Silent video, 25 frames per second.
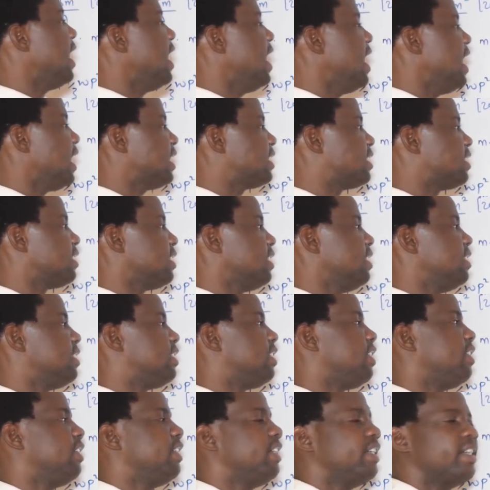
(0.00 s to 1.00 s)
X is
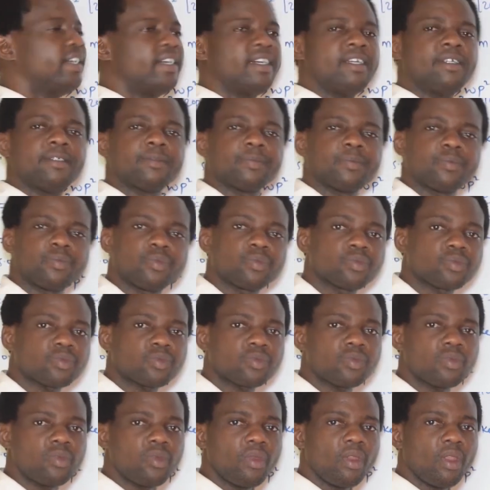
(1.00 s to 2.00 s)
here,
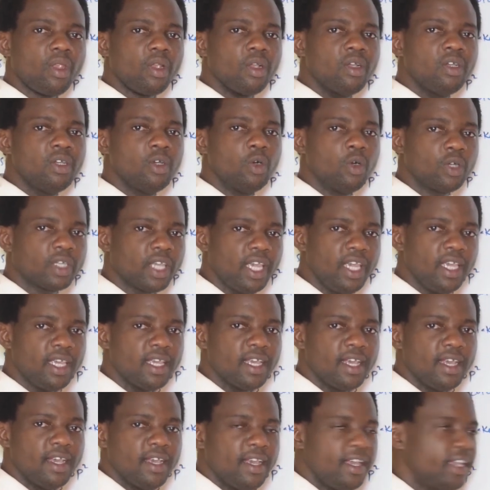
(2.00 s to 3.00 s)
okay,
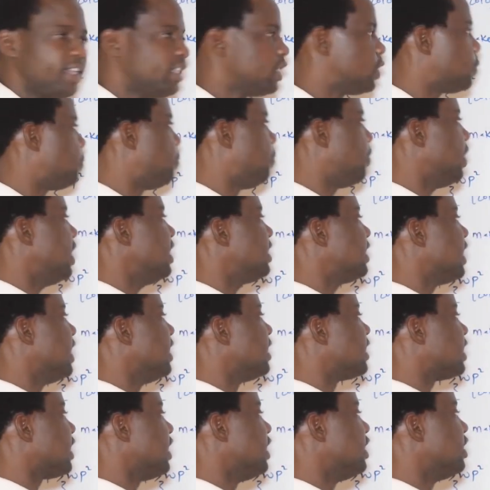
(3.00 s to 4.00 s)
is
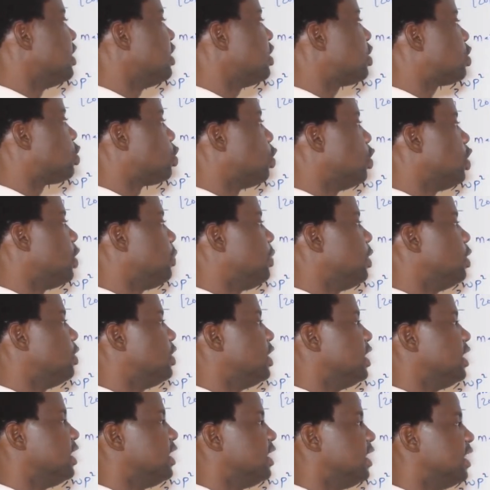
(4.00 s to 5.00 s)
present in this story
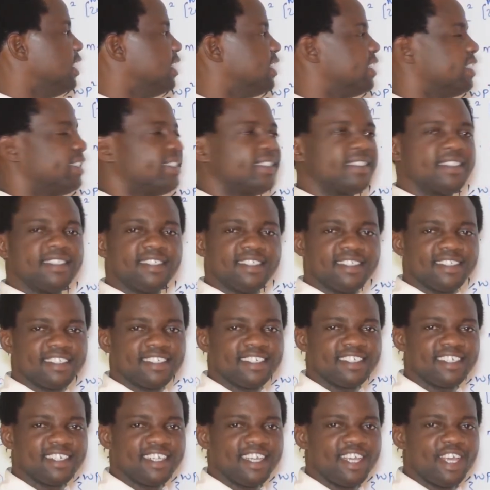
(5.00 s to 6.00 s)
building here.
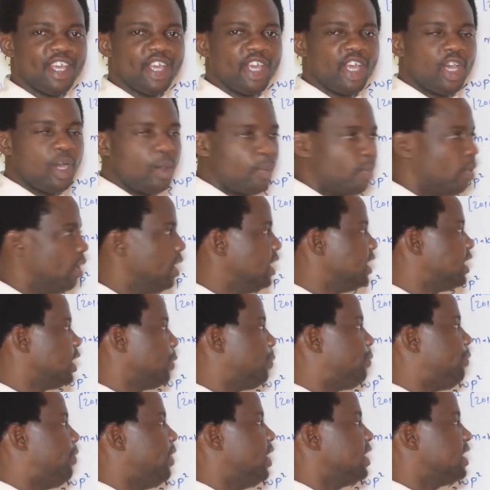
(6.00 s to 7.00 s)
But is
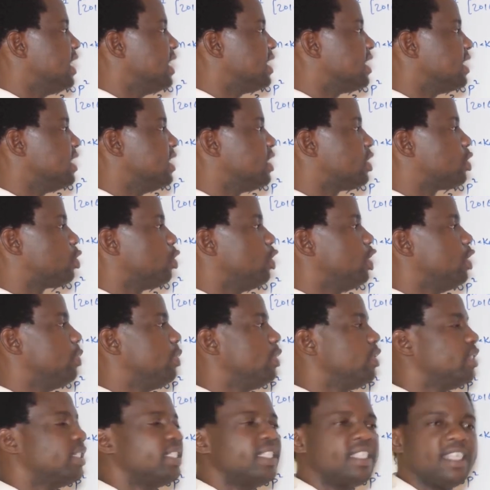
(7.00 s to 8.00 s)
it present in this story
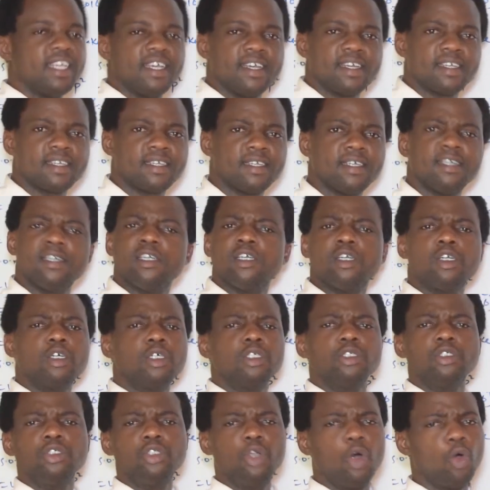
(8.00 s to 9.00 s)
building here?
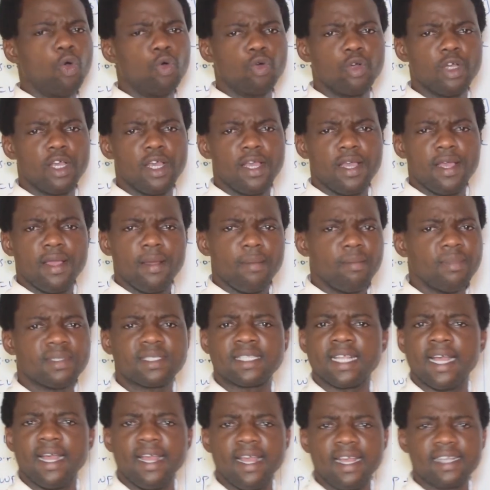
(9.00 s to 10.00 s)
No,
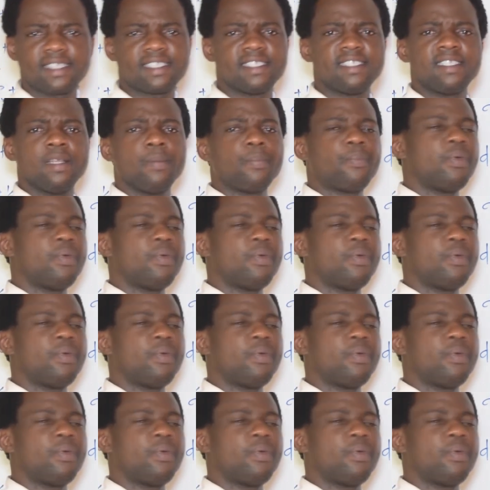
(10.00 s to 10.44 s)
Mr. X isn't